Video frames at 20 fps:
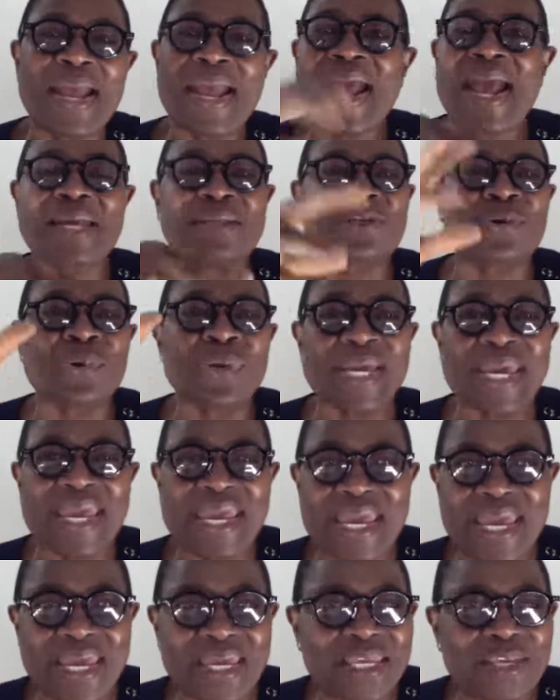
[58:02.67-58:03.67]
I don't
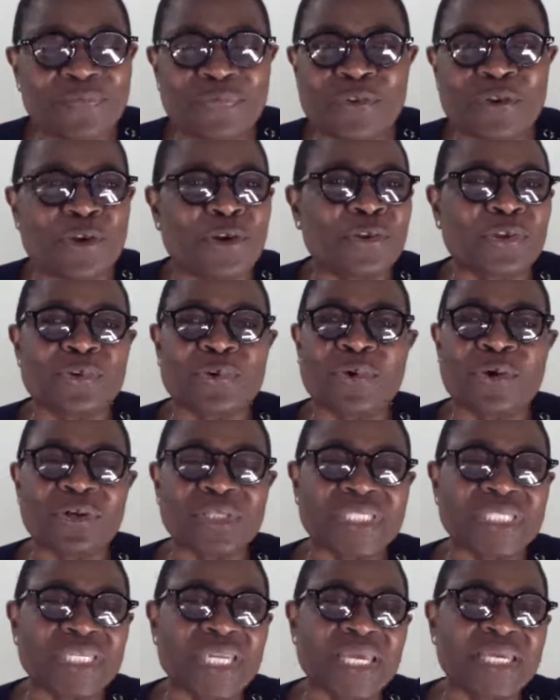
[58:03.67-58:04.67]
care if you're on a
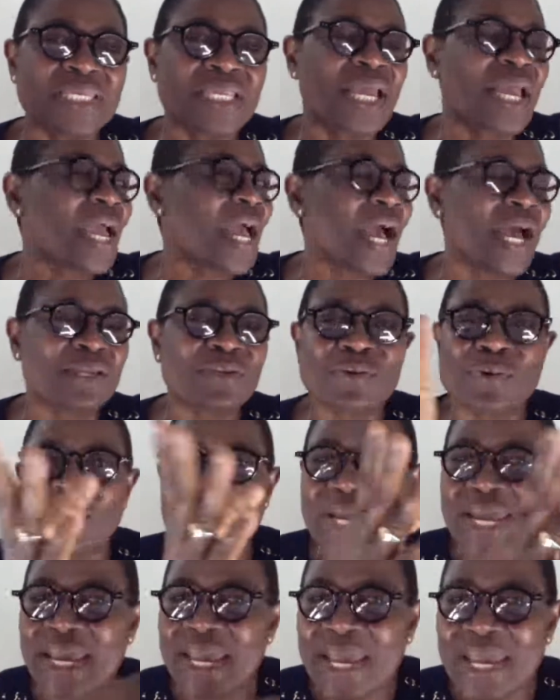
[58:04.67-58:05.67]
continent. I don't
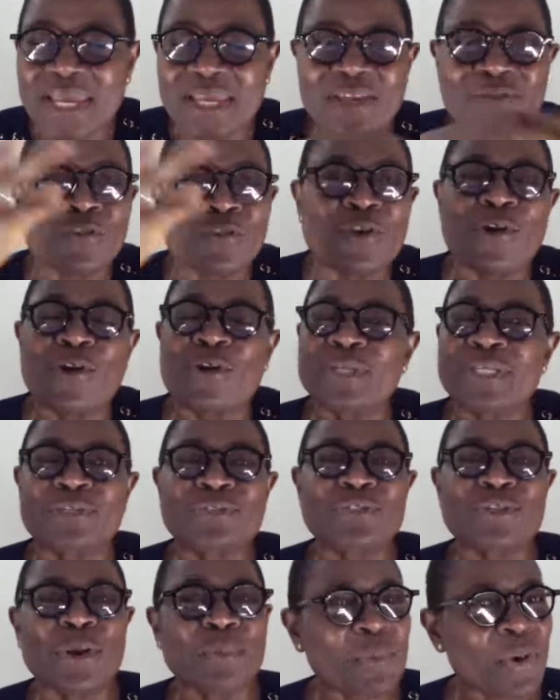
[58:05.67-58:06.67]
care if you're on a
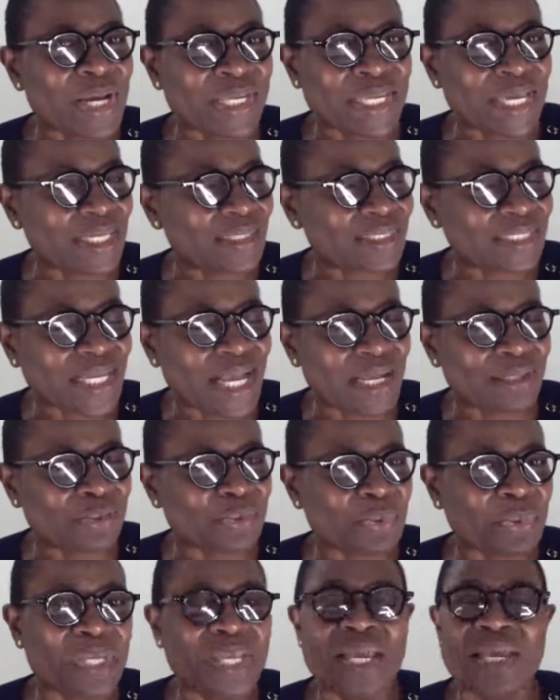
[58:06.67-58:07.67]
someone else's
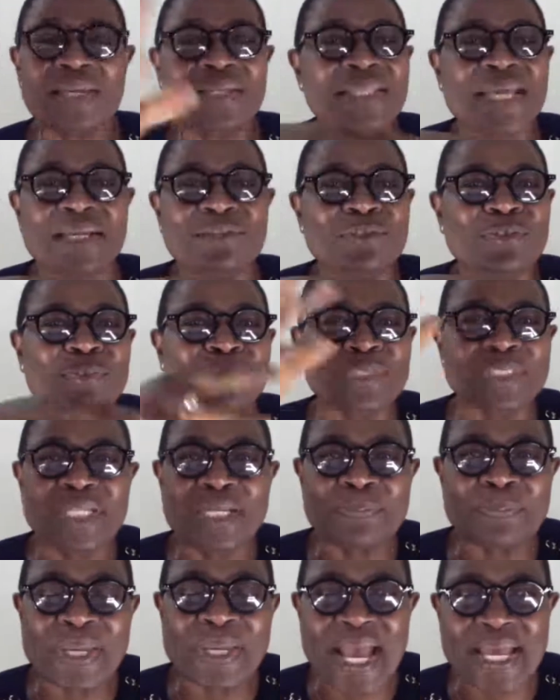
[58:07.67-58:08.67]
country that you're
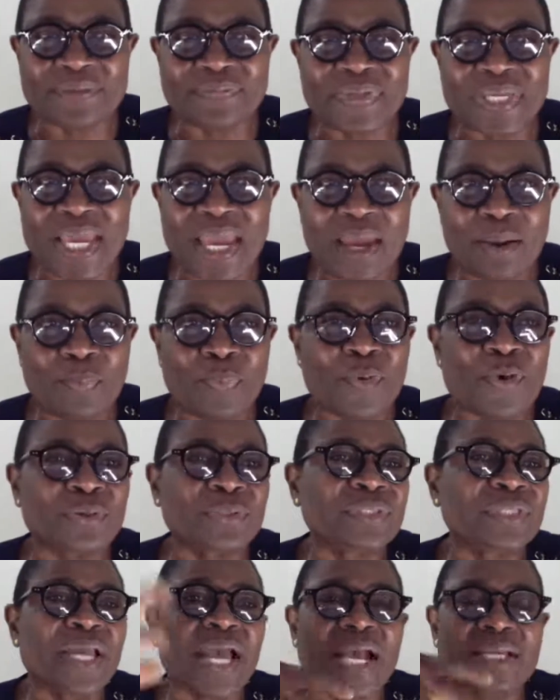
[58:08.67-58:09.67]
sleeping at the
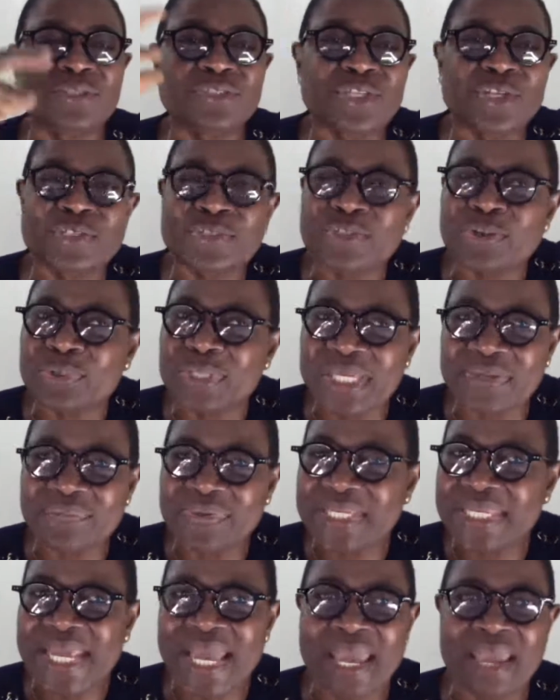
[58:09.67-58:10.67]
airport. I just don't give a
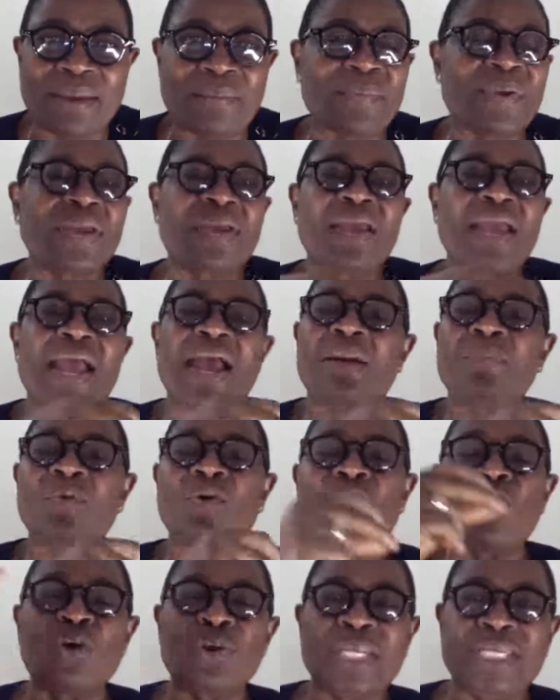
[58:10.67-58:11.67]
damn. I'm
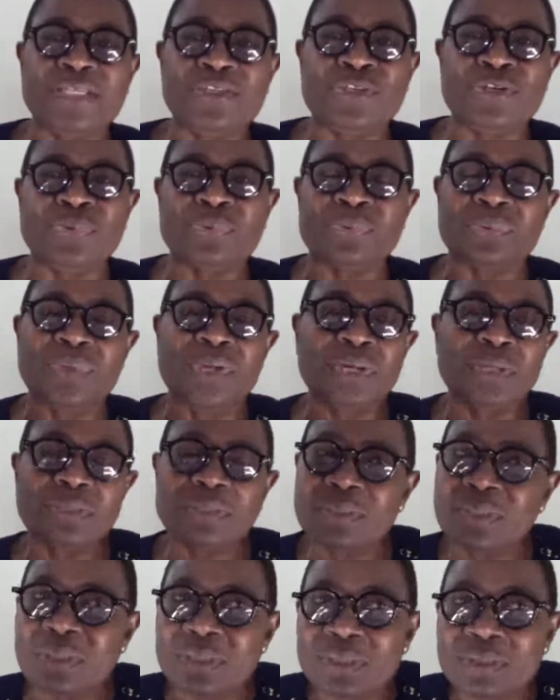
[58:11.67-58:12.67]
calling you.
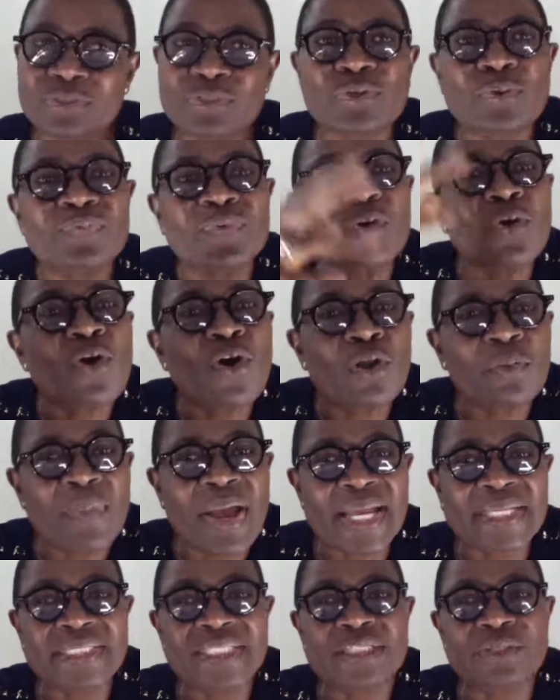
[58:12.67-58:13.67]
So the
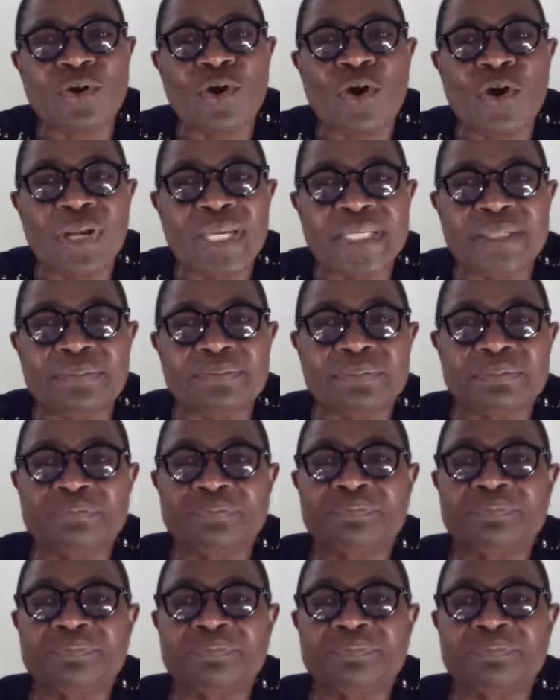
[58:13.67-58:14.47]
Almighty call him.